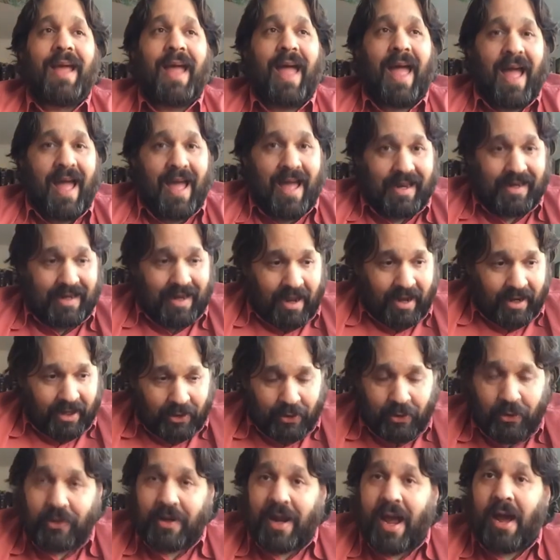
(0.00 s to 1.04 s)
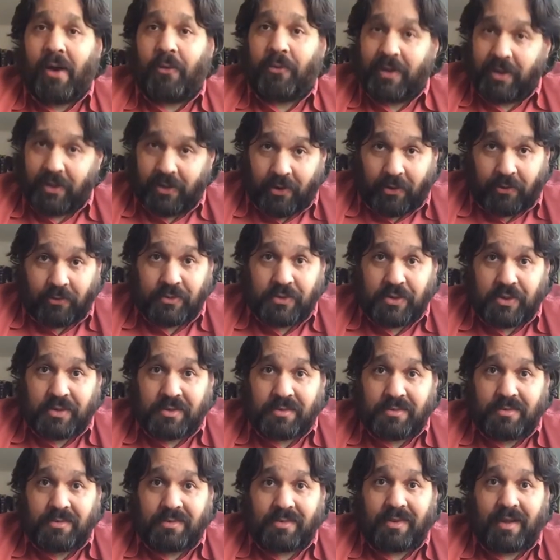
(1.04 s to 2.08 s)
and I learn how it goes,
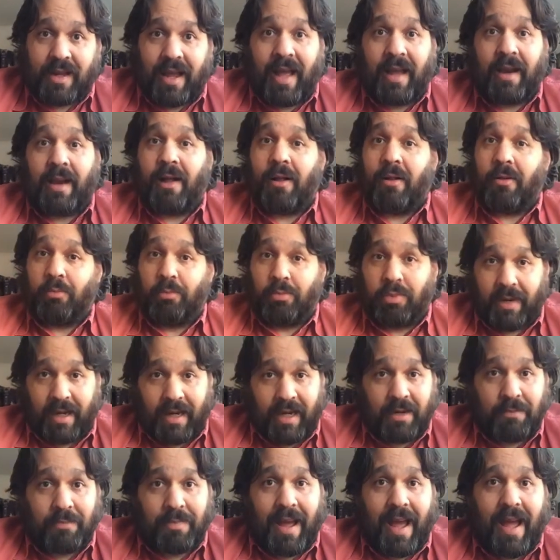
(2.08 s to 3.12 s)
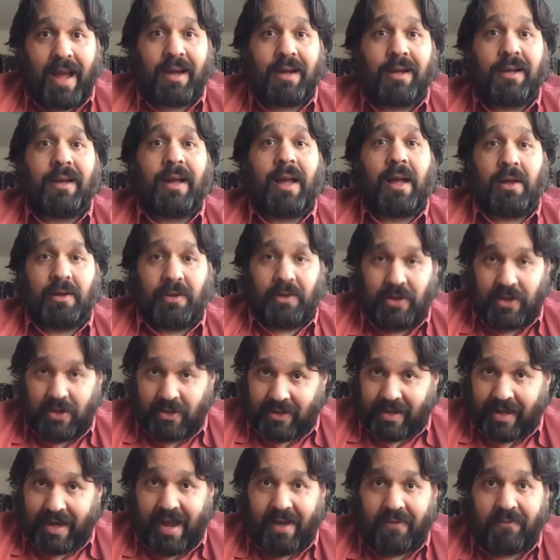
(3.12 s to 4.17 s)
and I'll bring it back and you
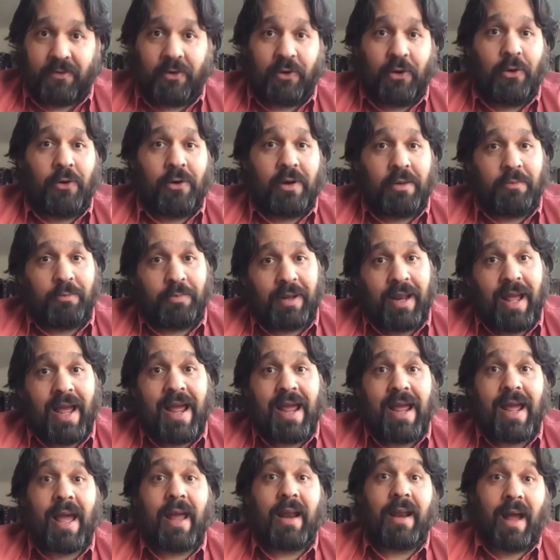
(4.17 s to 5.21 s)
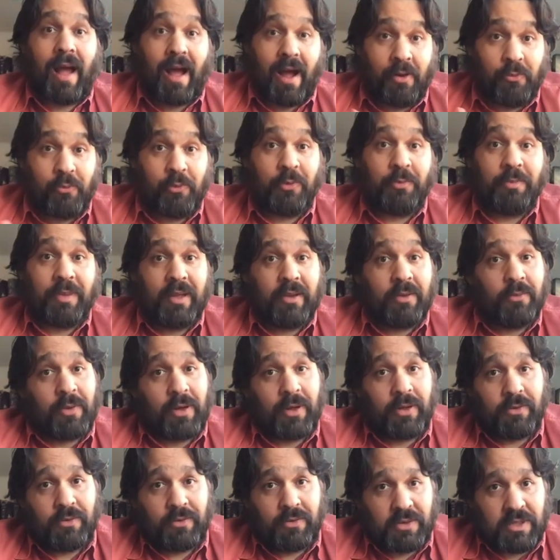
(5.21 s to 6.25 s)
can have a learn and play, and I will be the one
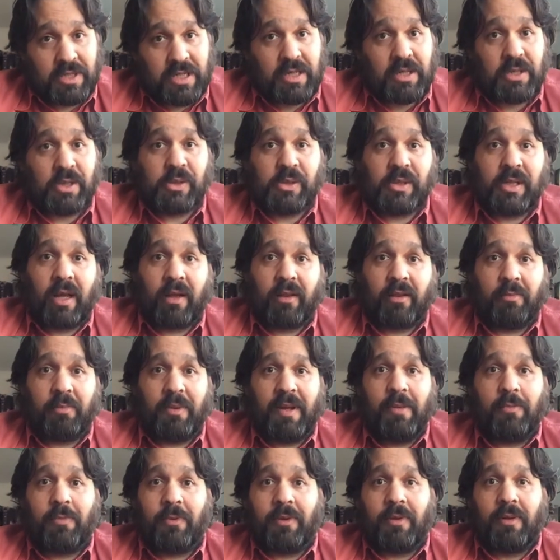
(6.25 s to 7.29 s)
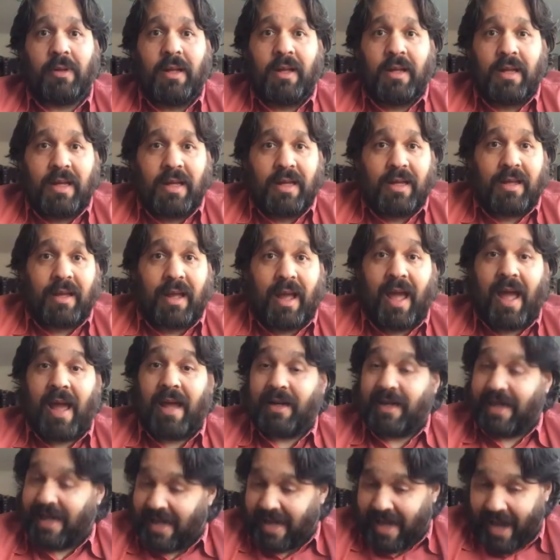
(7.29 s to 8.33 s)
who teaches the other people. And
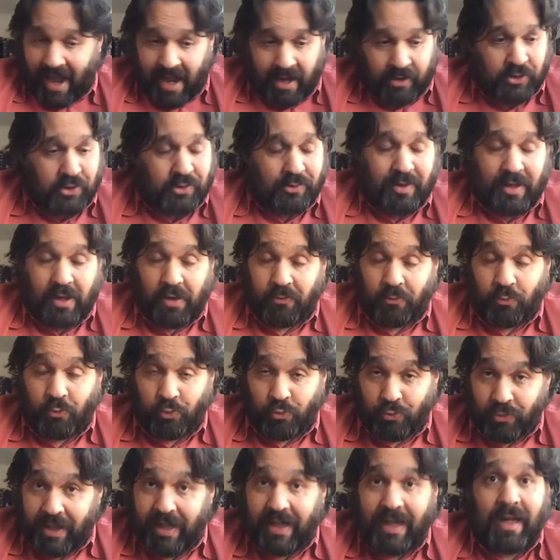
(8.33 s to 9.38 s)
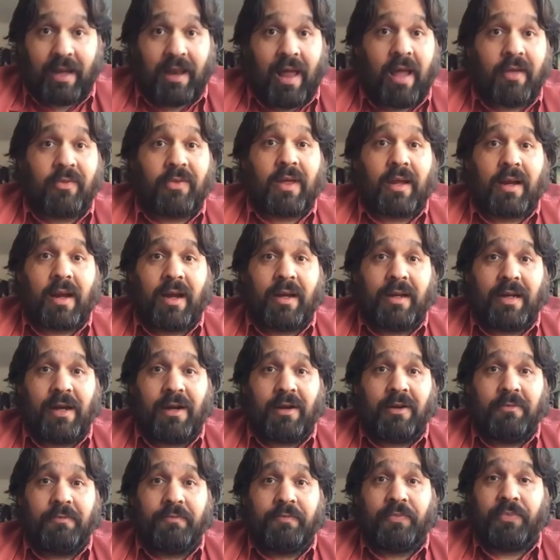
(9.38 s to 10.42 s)
he actually really liked that
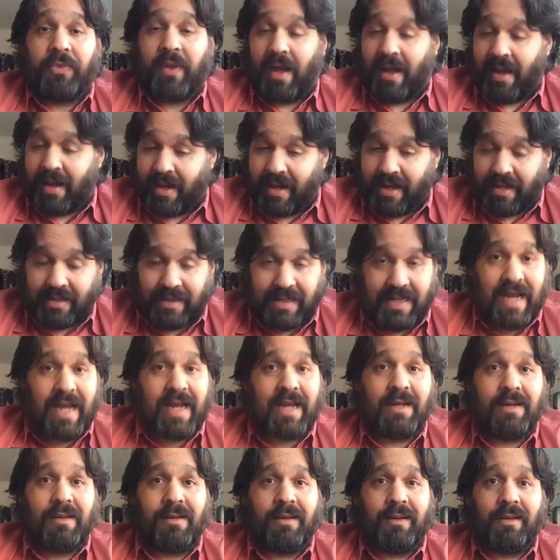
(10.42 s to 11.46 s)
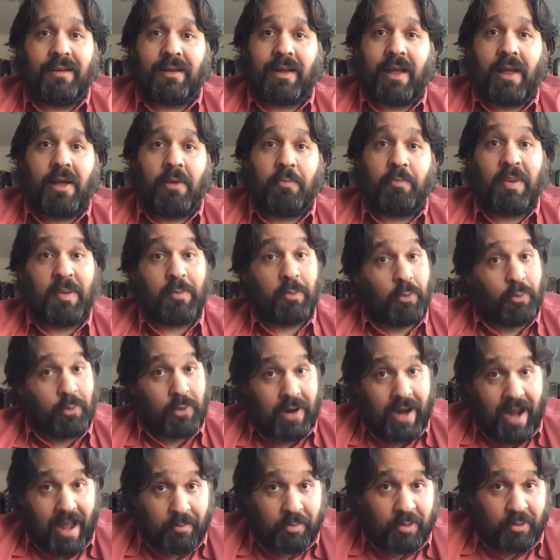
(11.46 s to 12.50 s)
idea. I did. People were
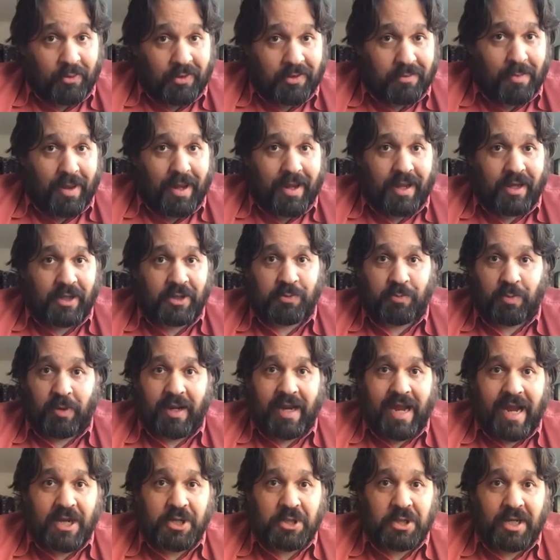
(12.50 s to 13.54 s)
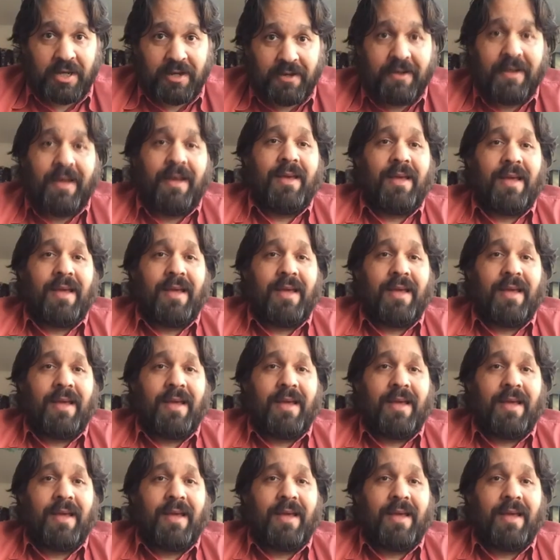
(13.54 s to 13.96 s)
happy with my explanation.